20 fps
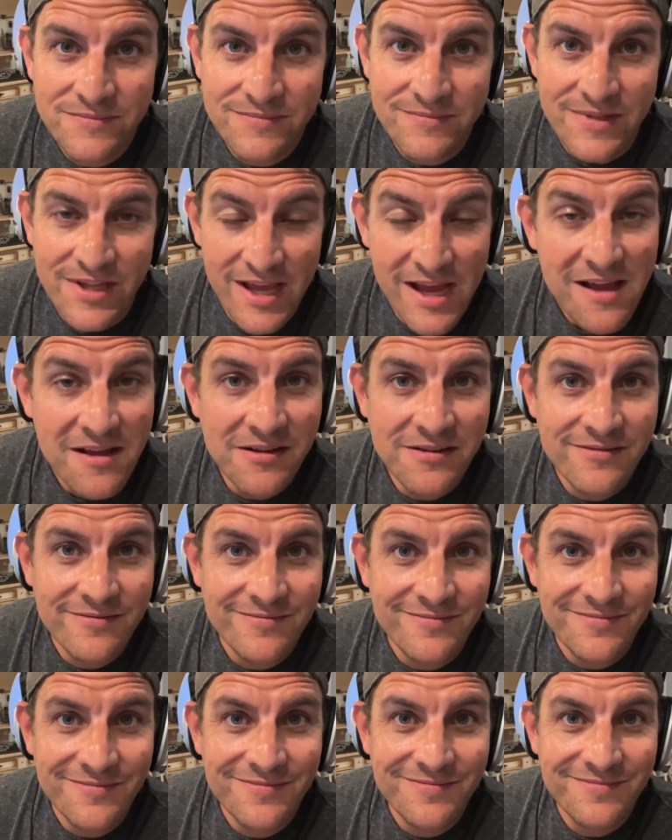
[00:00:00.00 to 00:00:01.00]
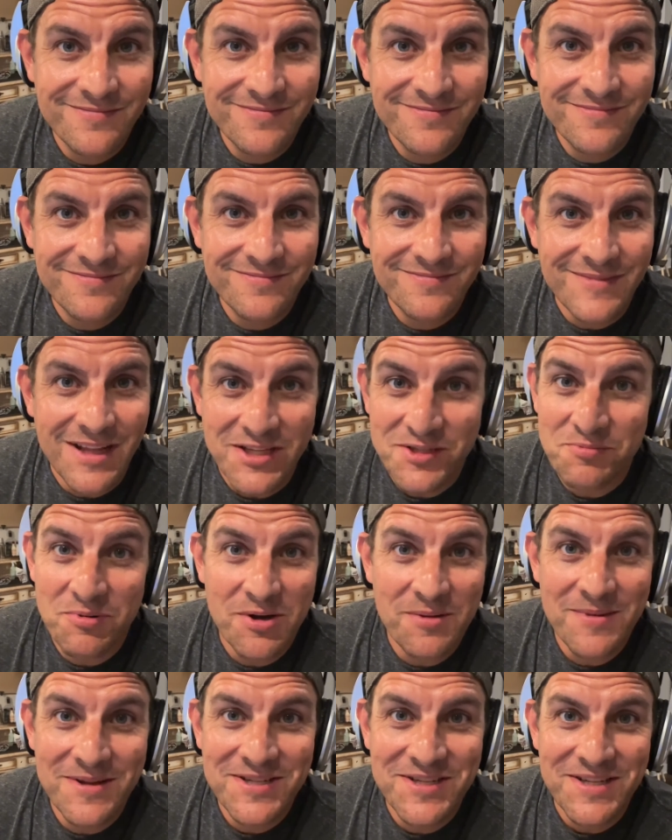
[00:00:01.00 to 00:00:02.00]
yeah, that's pretty
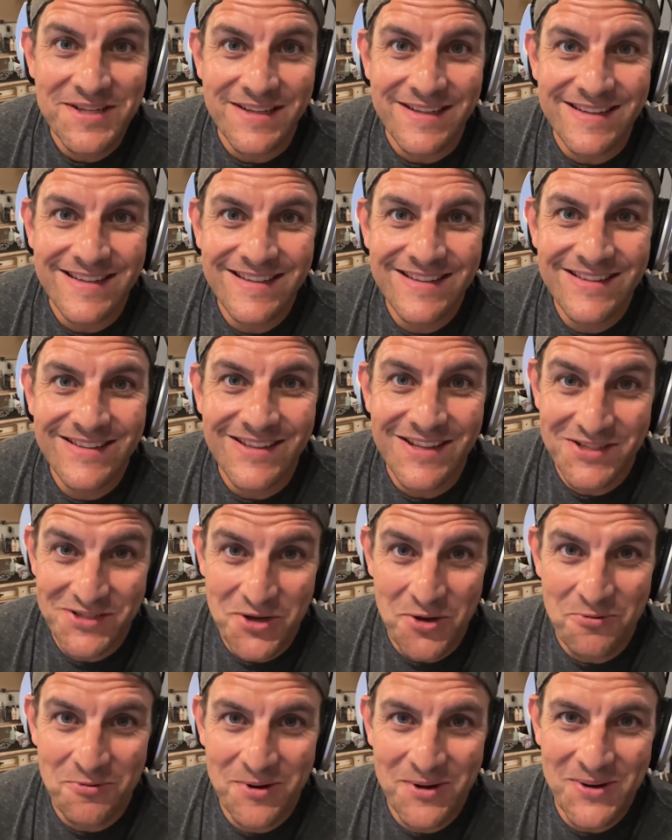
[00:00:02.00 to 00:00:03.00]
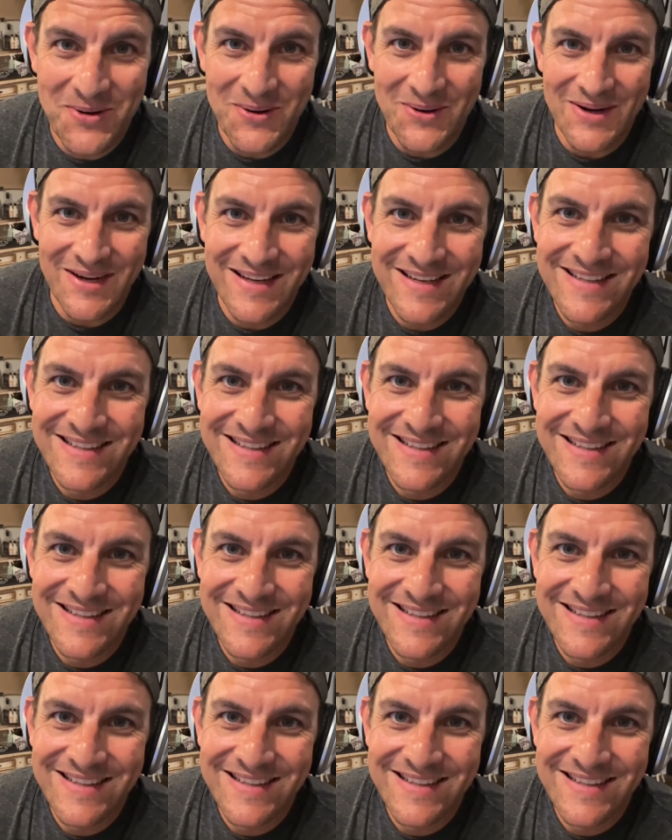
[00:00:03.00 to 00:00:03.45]
much it. Let's go record.